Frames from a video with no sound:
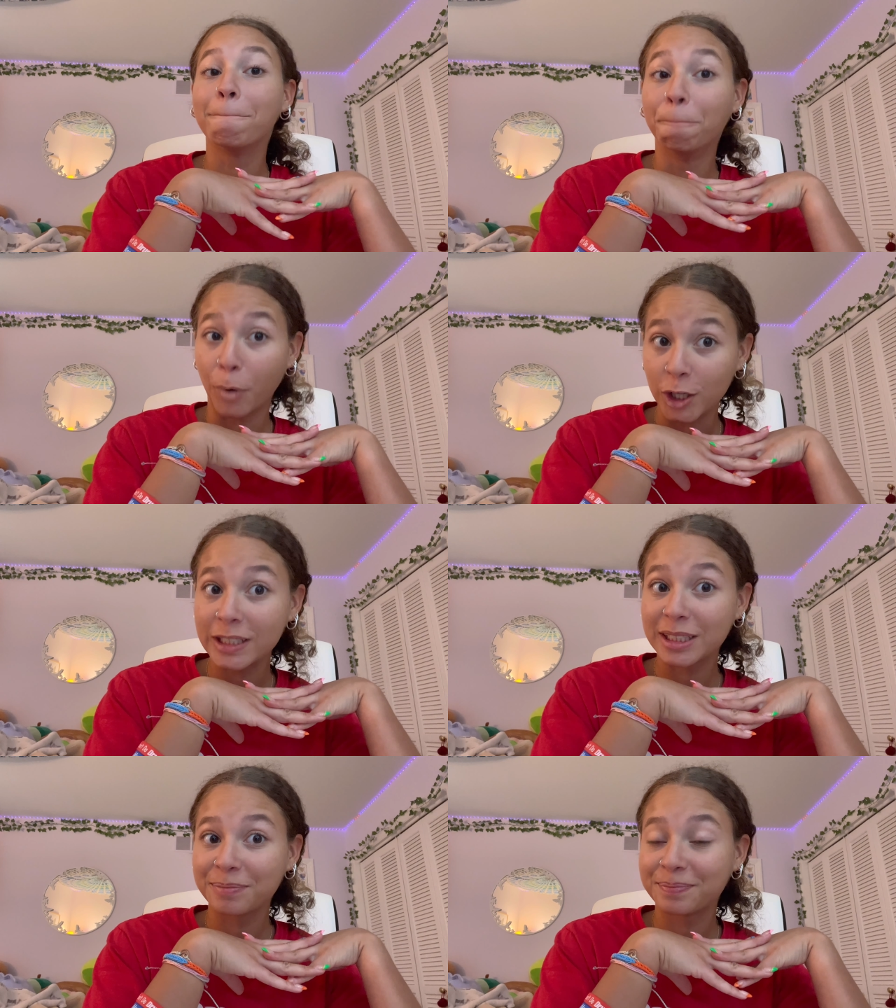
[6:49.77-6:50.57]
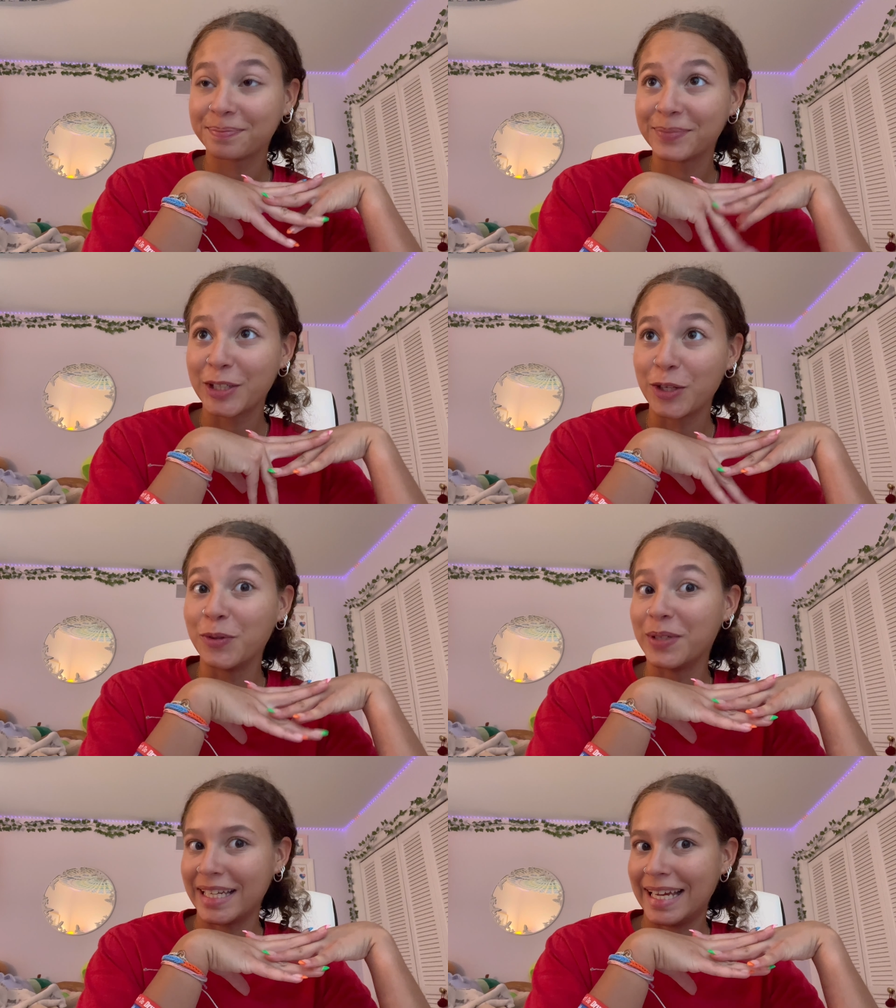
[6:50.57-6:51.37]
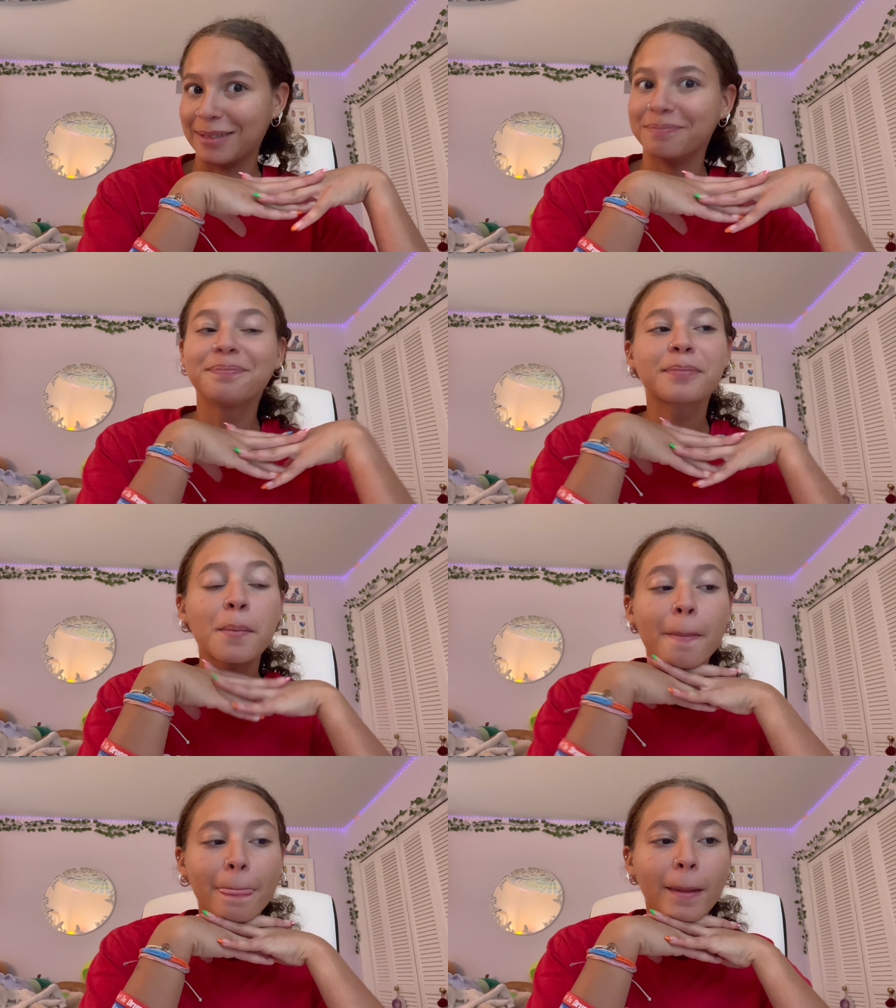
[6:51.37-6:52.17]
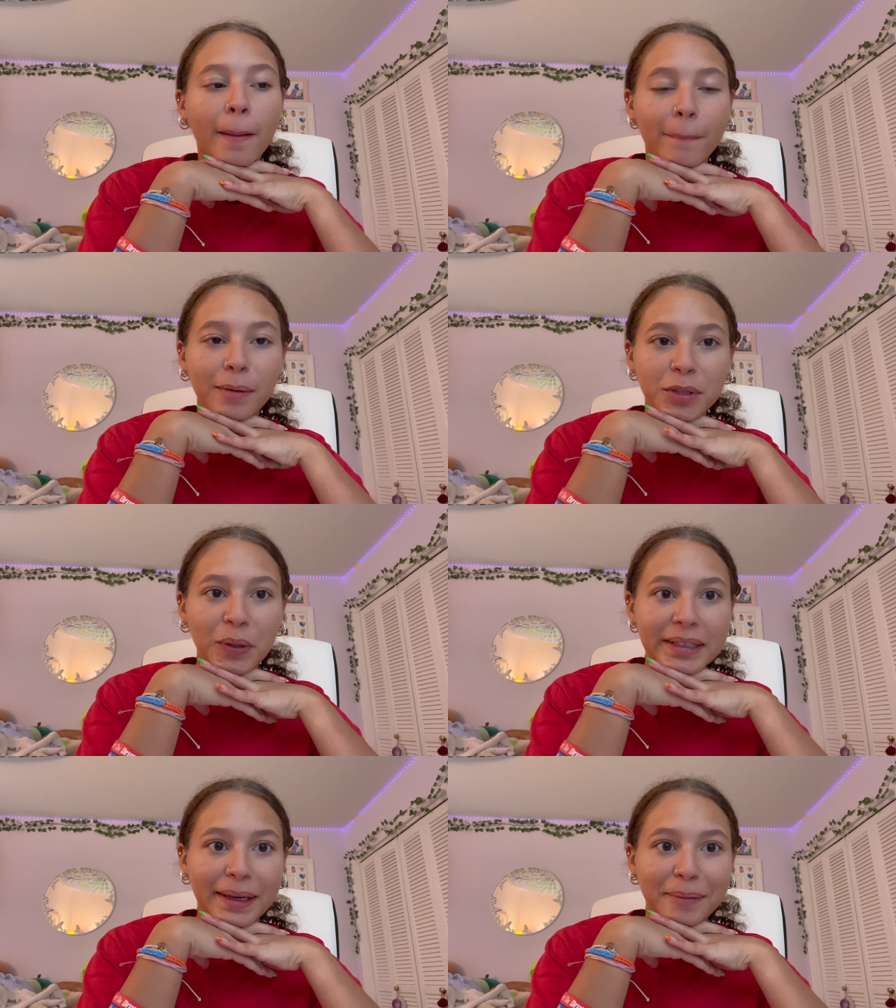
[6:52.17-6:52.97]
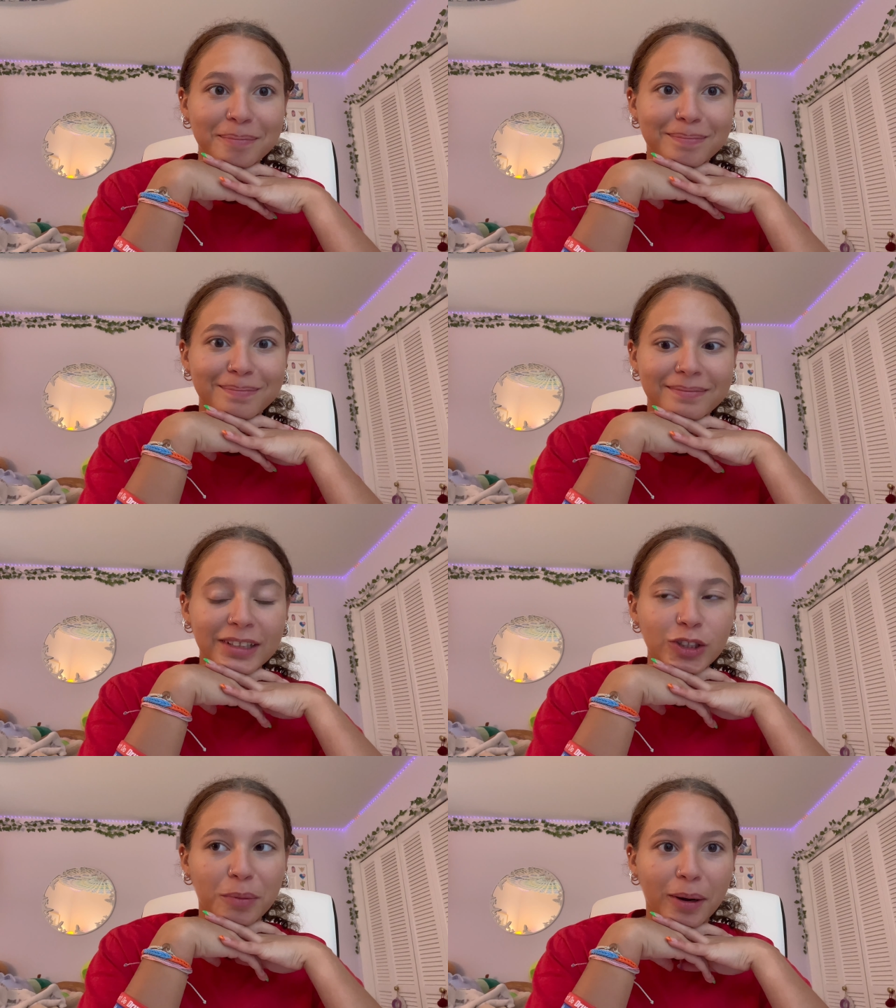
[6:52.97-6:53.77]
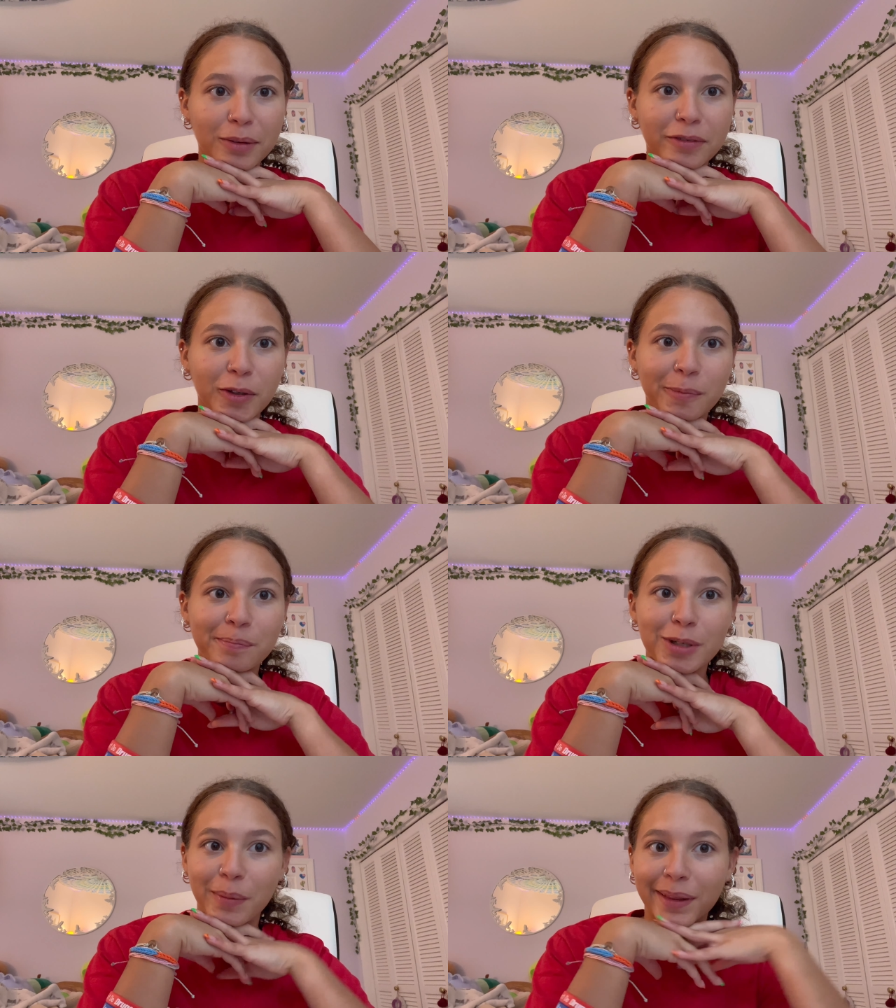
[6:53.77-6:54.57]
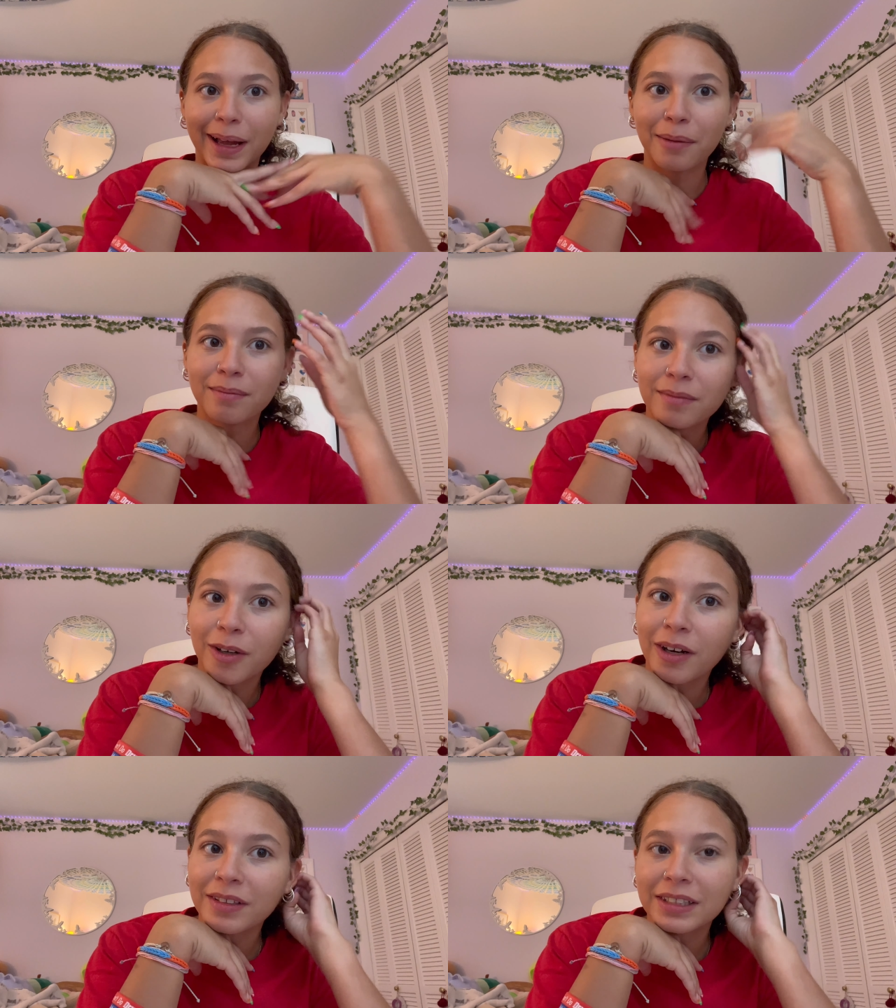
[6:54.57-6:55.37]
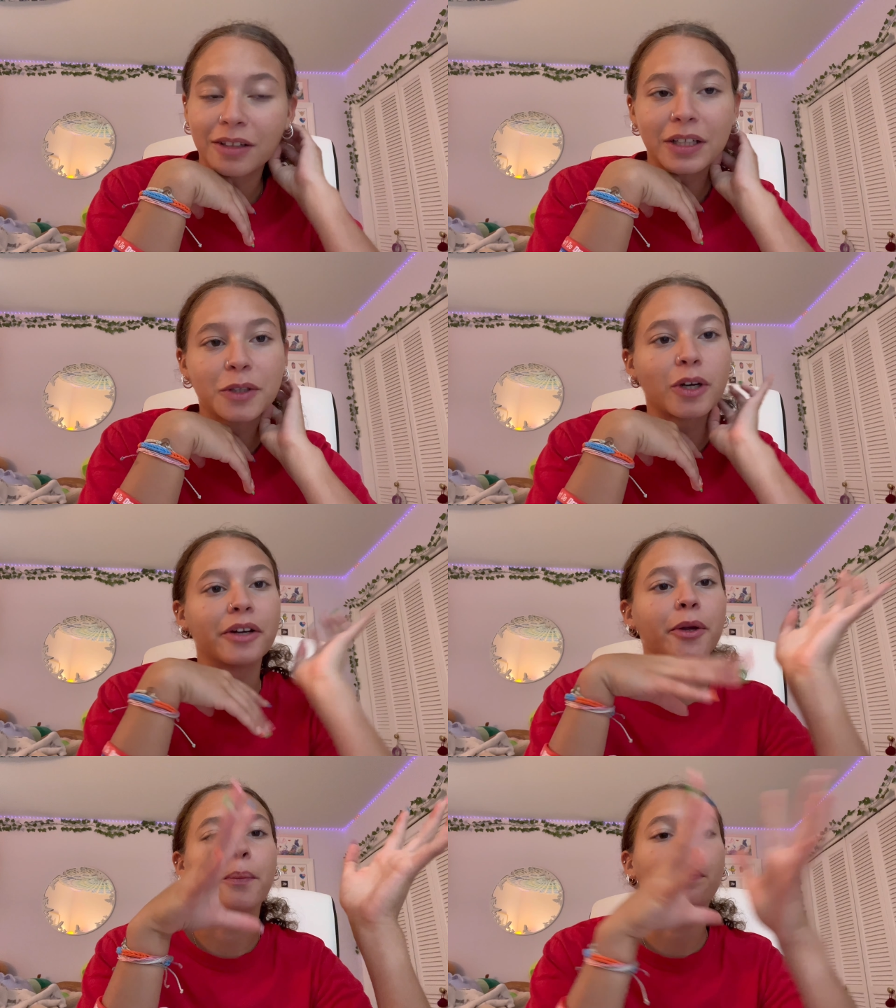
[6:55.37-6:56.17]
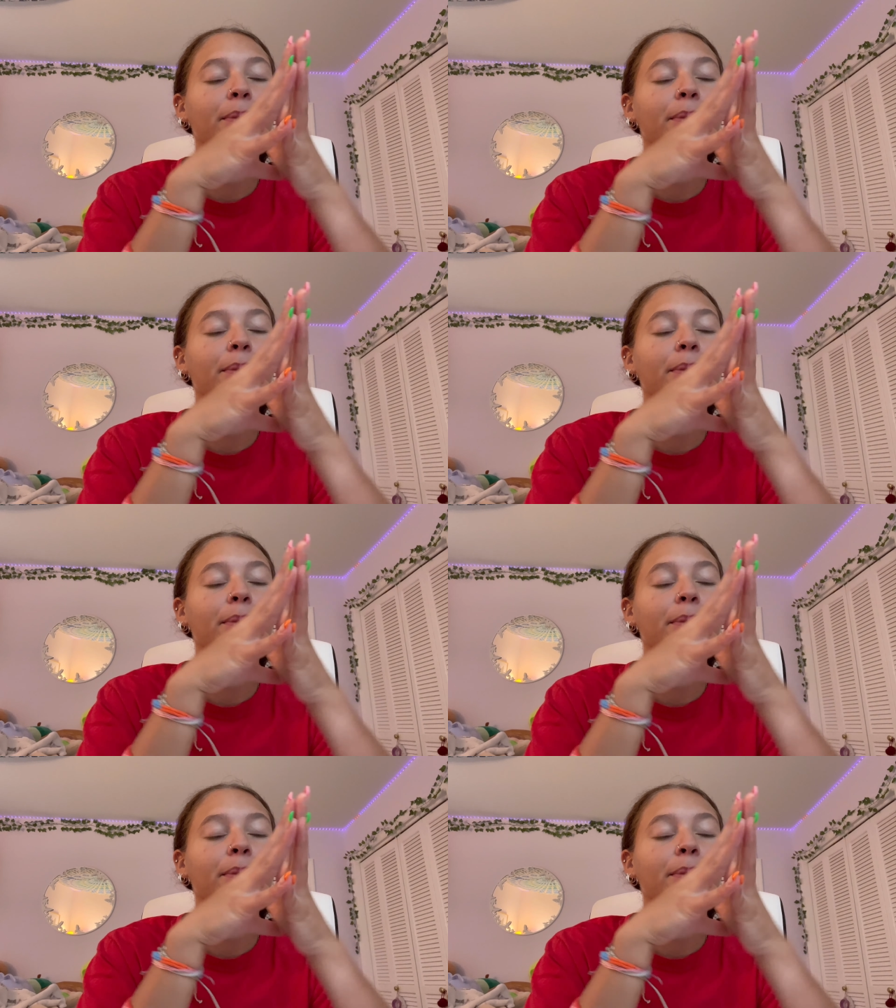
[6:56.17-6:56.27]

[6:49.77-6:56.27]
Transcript: March to see him, but I'm so excited. So I'll probably film some of that, or at least I'll like try to.